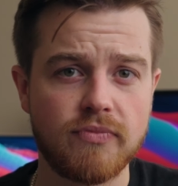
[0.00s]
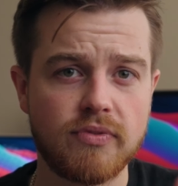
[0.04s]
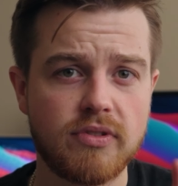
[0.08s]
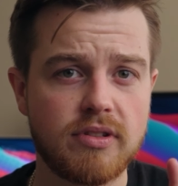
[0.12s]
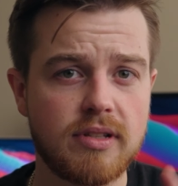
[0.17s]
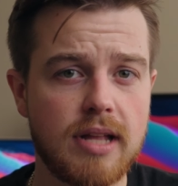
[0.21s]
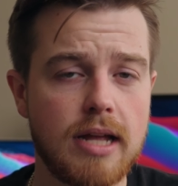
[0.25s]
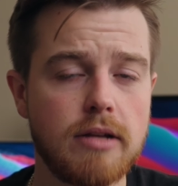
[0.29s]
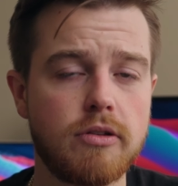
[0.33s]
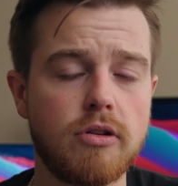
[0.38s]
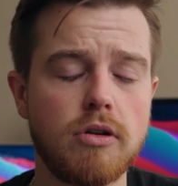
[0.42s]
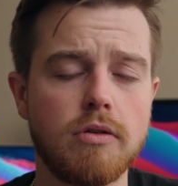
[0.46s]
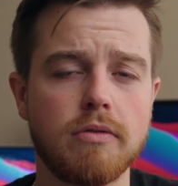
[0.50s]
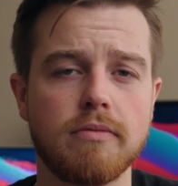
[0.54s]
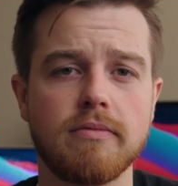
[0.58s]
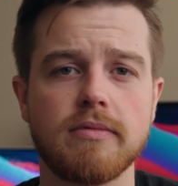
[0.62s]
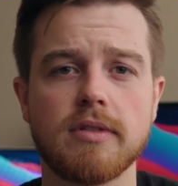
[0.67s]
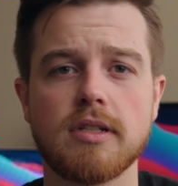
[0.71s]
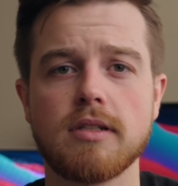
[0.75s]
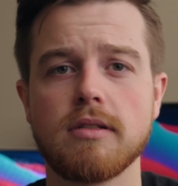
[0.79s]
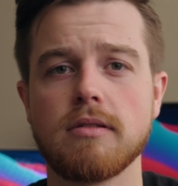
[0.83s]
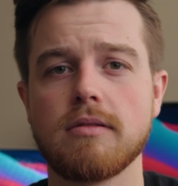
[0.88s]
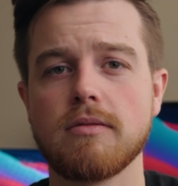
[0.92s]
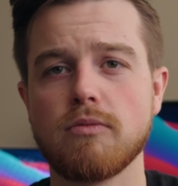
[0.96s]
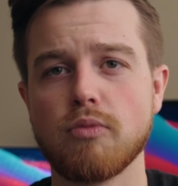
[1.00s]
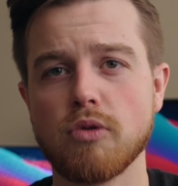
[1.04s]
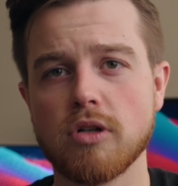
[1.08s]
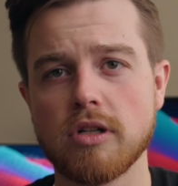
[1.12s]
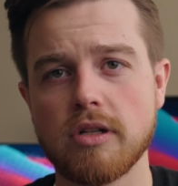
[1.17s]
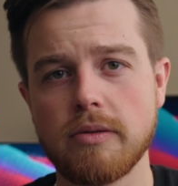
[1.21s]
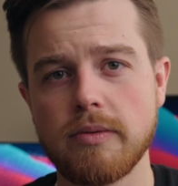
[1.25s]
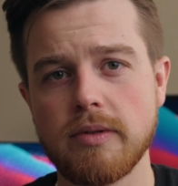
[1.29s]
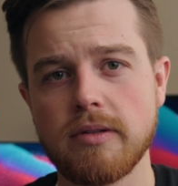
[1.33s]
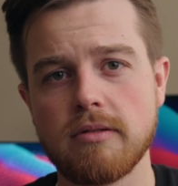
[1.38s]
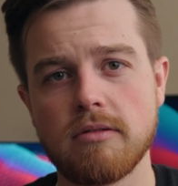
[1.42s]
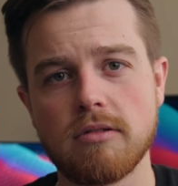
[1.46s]
stay tuned, because we're
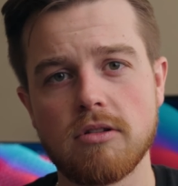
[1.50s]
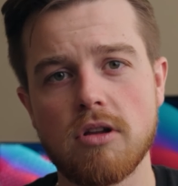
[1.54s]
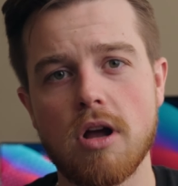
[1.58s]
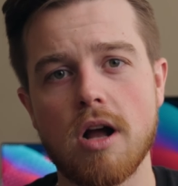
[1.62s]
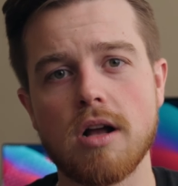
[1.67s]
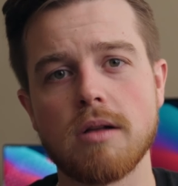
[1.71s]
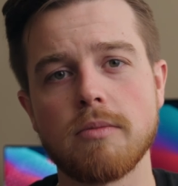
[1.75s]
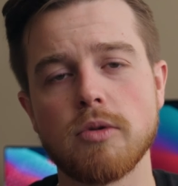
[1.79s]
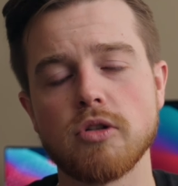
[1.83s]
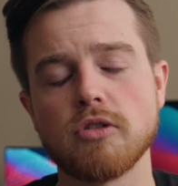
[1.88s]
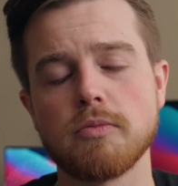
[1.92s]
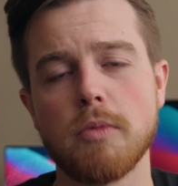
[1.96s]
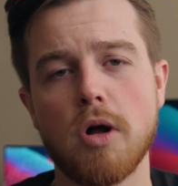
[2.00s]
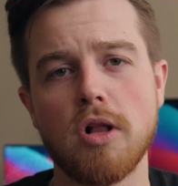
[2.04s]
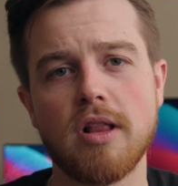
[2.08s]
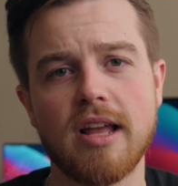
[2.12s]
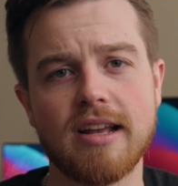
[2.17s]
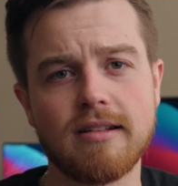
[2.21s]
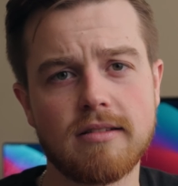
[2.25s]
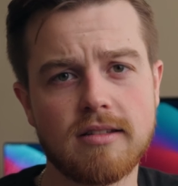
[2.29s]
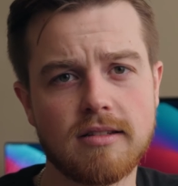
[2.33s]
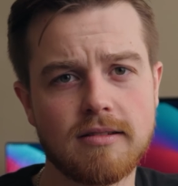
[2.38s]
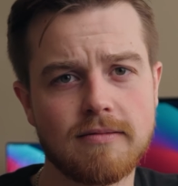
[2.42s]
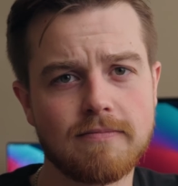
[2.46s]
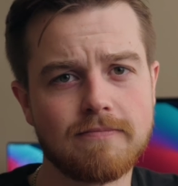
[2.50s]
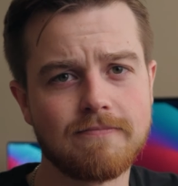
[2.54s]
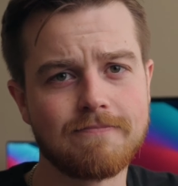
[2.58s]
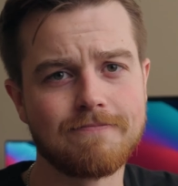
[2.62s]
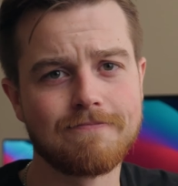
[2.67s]
gonna be talking about small lights.